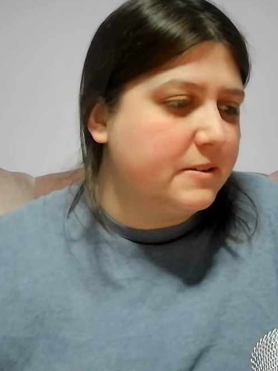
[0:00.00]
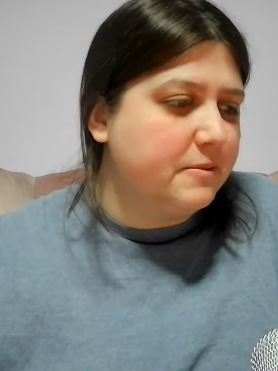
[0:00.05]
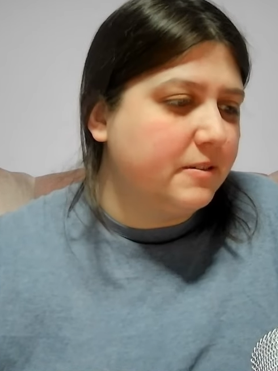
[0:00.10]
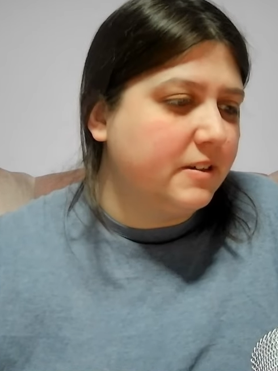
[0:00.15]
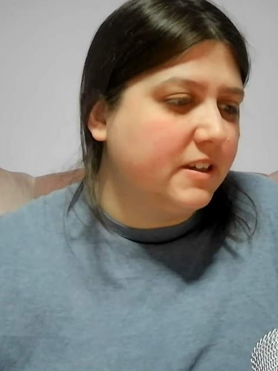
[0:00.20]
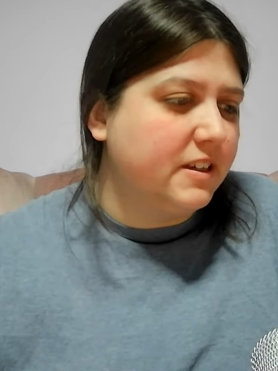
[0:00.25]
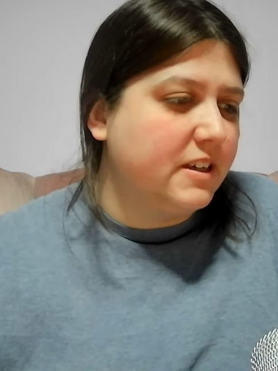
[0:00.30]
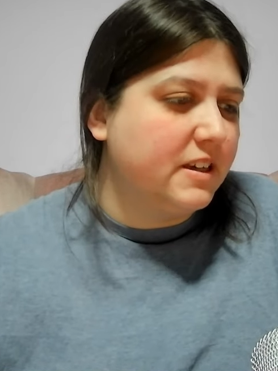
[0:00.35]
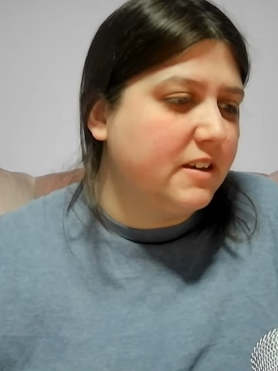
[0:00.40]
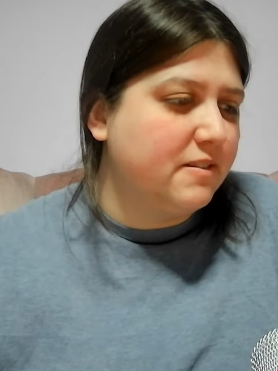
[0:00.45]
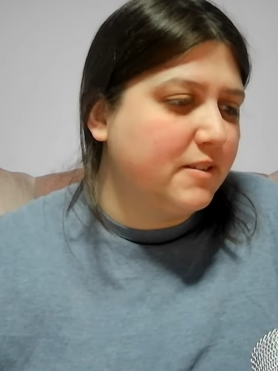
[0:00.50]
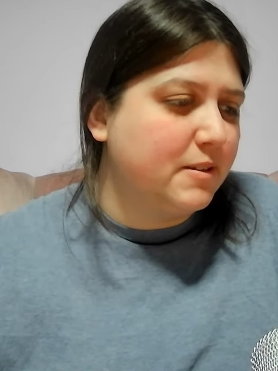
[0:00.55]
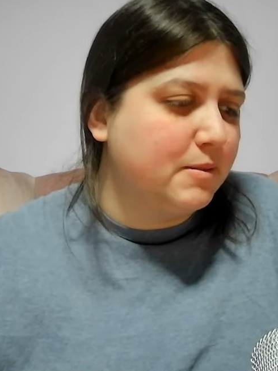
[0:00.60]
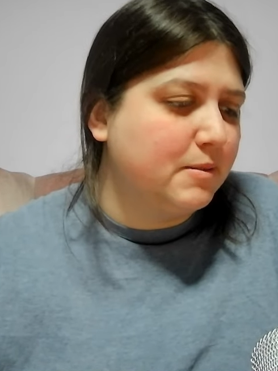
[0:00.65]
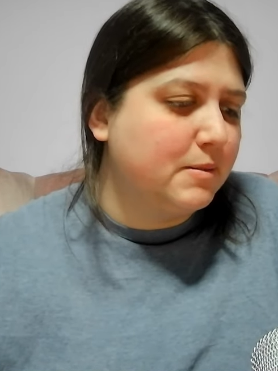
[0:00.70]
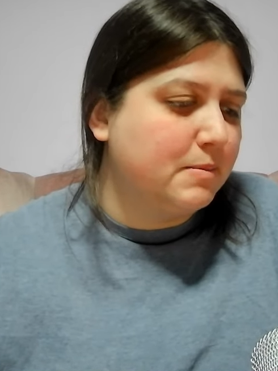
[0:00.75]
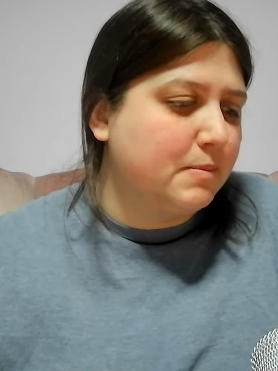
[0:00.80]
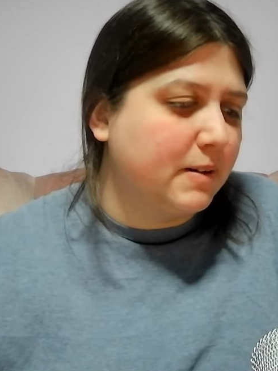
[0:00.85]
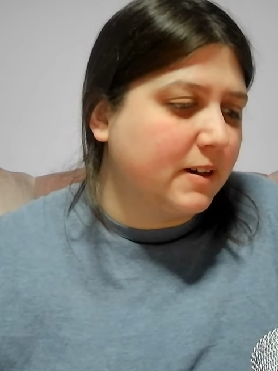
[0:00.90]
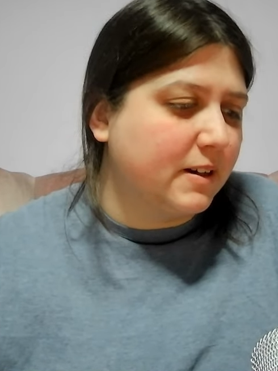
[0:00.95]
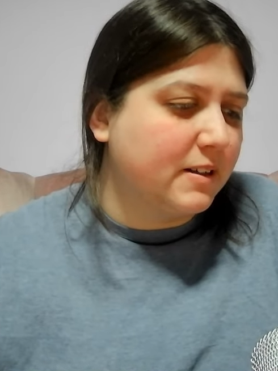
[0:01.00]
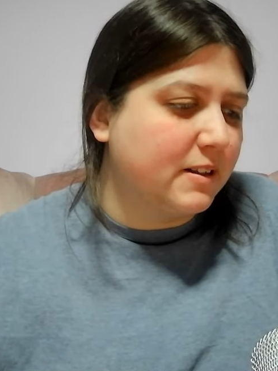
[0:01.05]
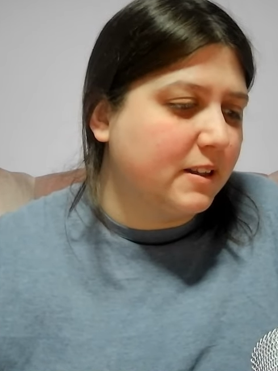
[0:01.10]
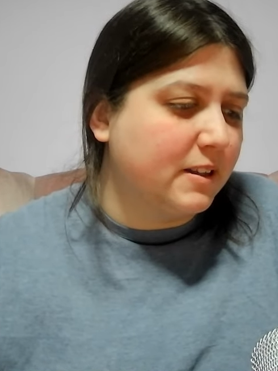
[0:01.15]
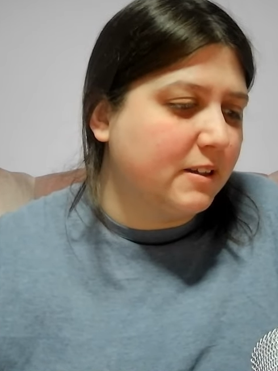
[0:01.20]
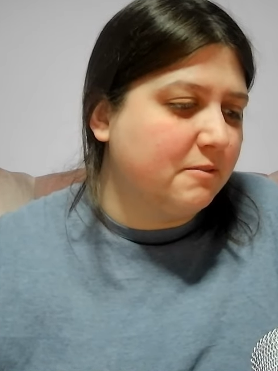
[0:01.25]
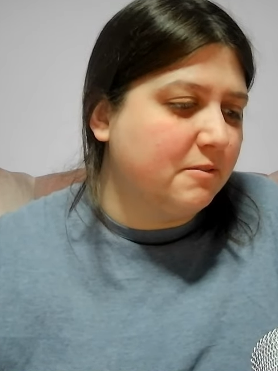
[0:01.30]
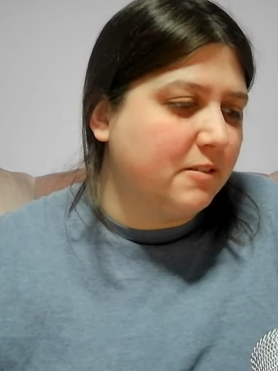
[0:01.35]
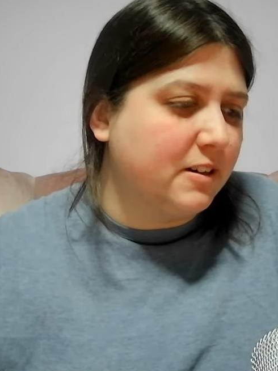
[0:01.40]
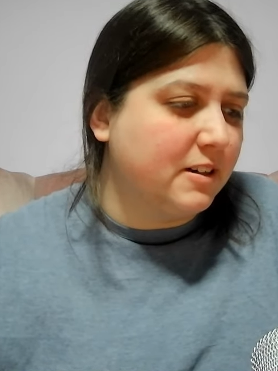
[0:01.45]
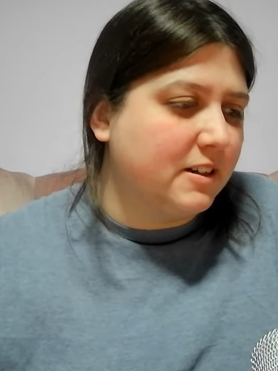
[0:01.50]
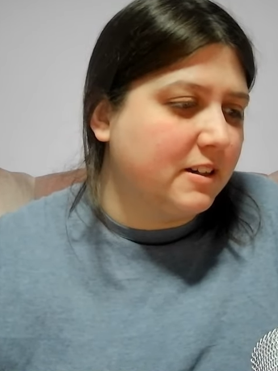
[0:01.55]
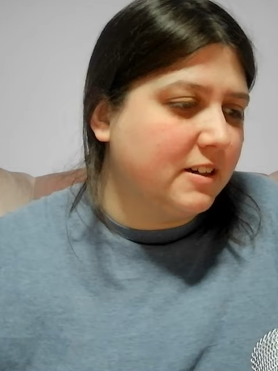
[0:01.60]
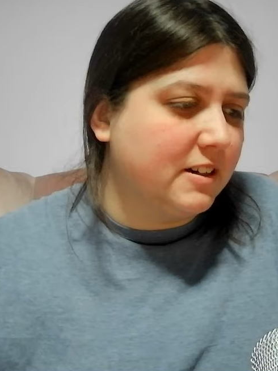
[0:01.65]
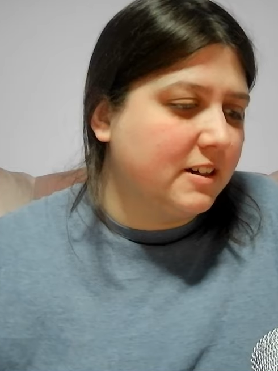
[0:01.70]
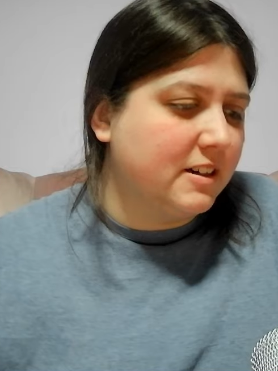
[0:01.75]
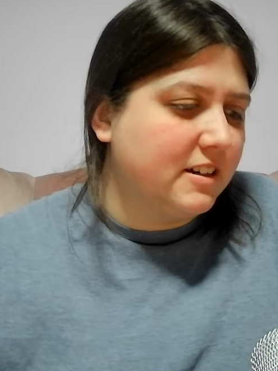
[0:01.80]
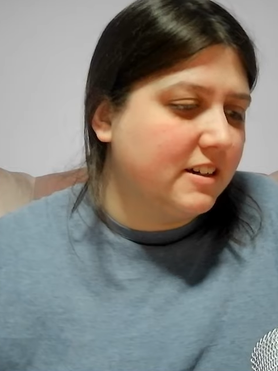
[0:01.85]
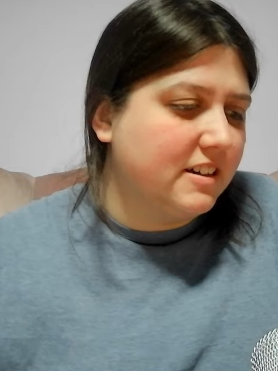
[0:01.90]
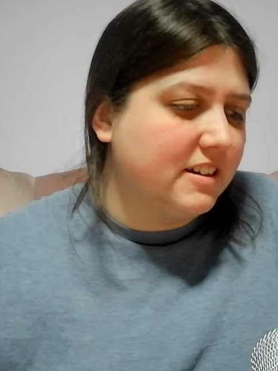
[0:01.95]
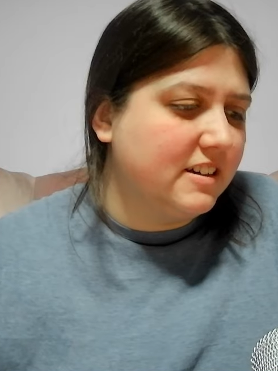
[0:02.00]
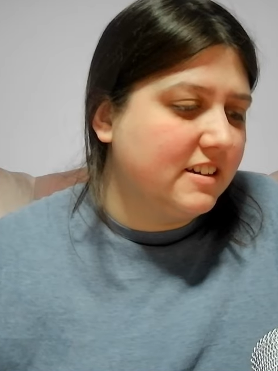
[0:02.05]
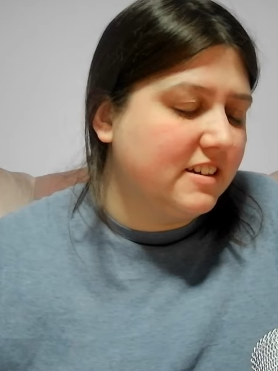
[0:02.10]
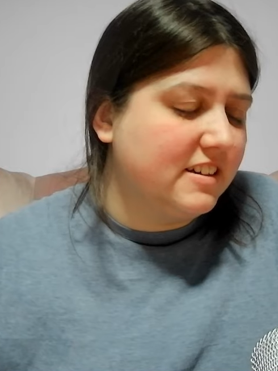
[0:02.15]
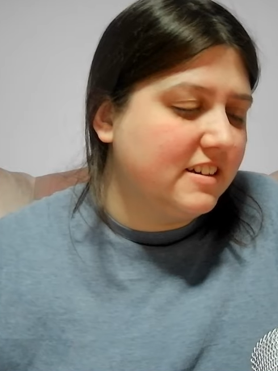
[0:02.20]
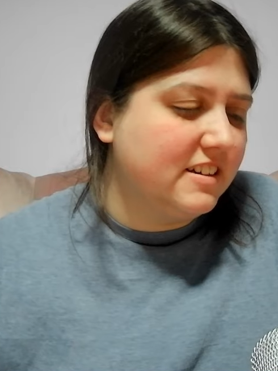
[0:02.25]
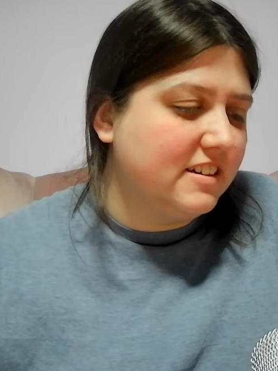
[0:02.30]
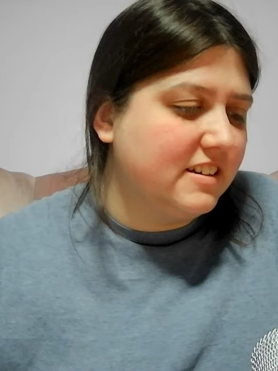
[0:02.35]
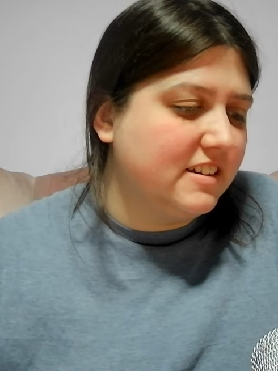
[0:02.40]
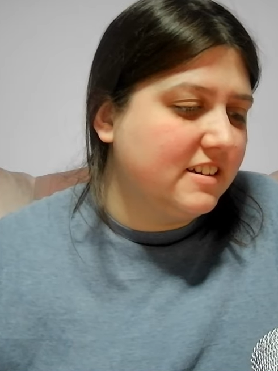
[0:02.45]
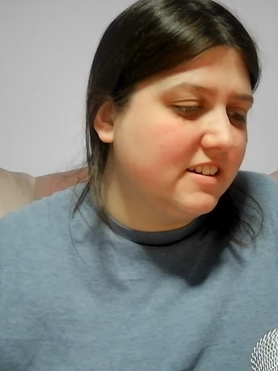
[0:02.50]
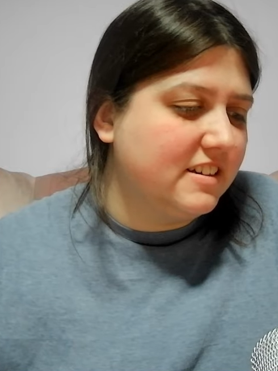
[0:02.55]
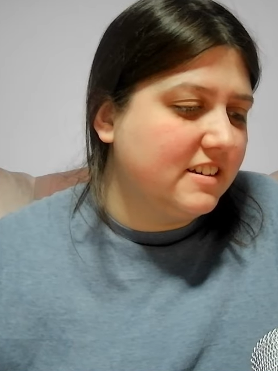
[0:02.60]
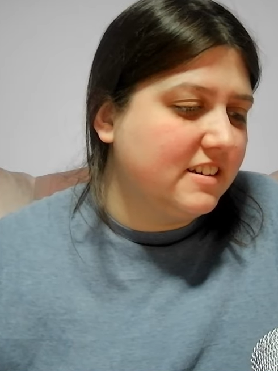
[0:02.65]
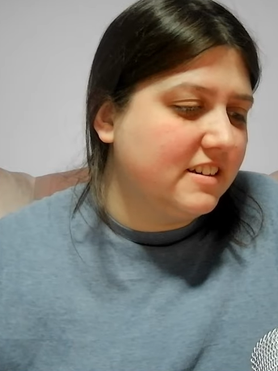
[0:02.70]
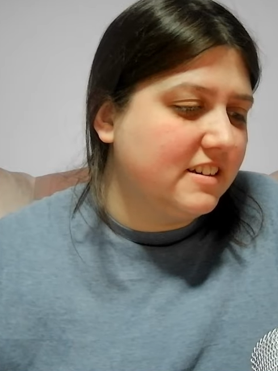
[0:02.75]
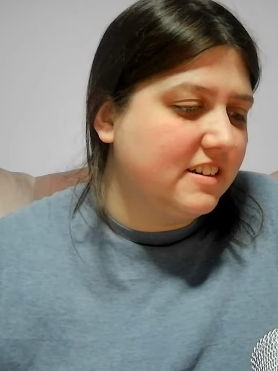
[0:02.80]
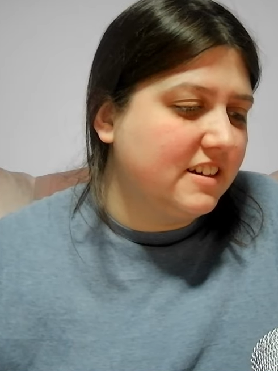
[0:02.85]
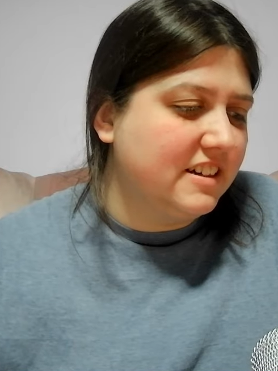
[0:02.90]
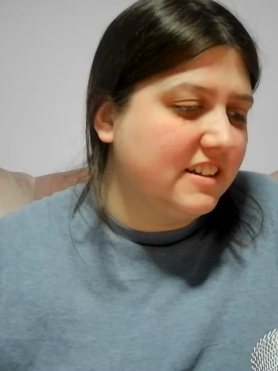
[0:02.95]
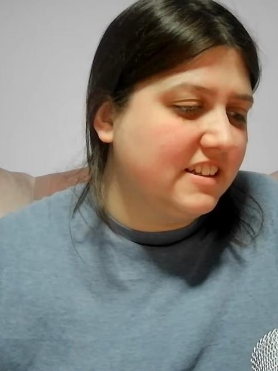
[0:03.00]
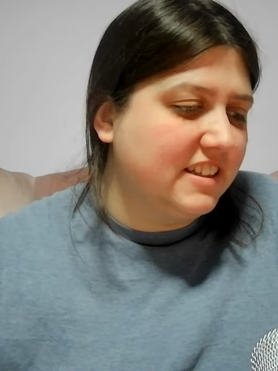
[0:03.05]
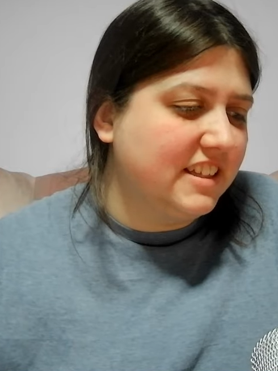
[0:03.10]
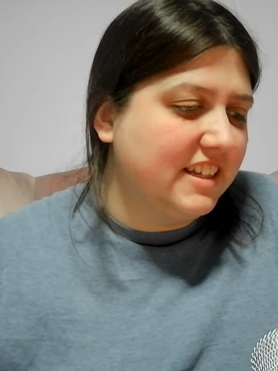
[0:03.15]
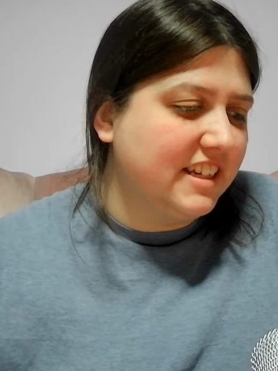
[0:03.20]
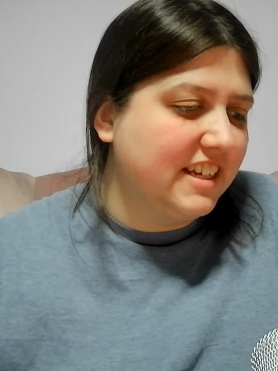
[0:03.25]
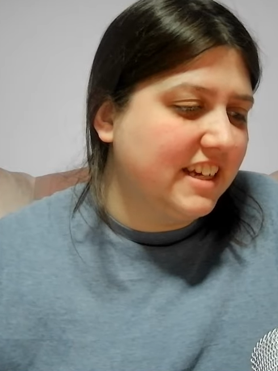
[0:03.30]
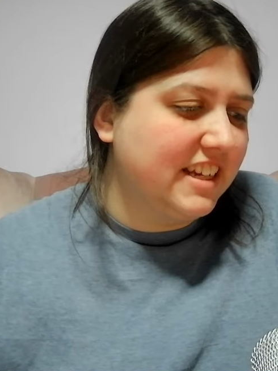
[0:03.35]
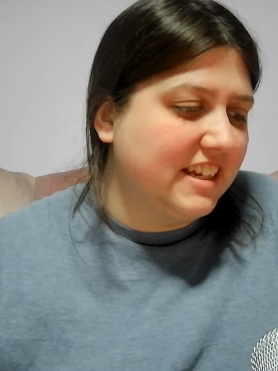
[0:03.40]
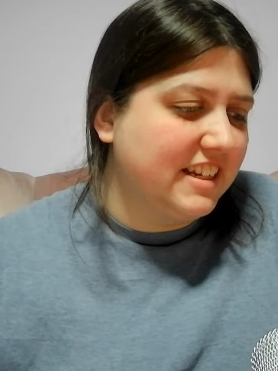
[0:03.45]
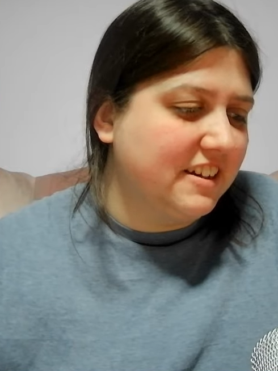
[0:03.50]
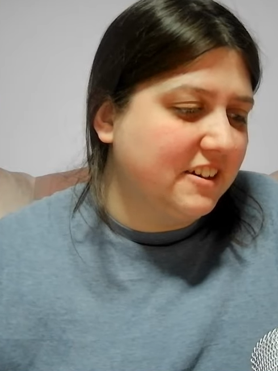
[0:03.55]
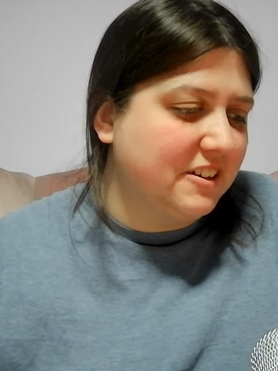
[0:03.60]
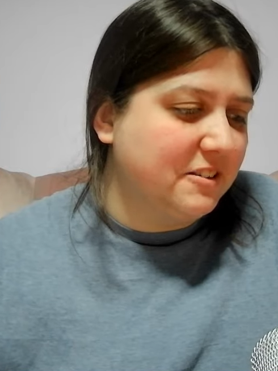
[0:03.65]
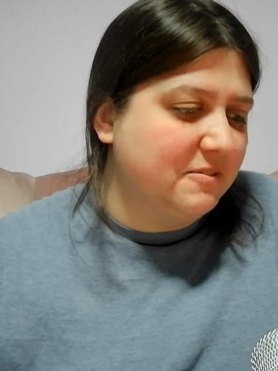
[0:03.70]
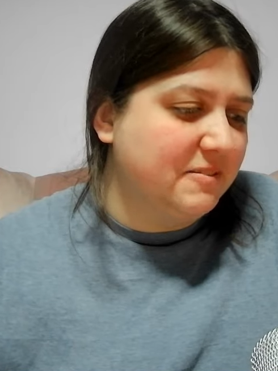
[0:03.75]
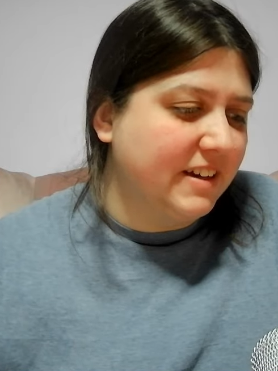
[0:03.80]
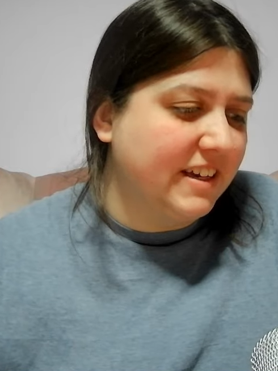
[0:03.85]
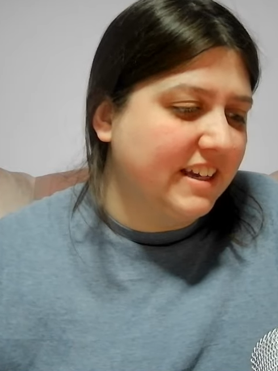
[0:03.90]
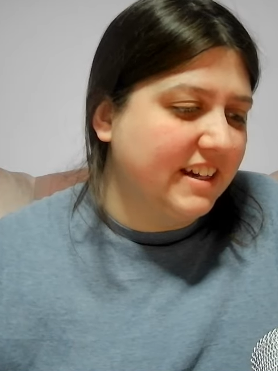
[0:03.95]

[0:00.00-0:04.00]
We gave them sparkling water. Oh look at it! Oh my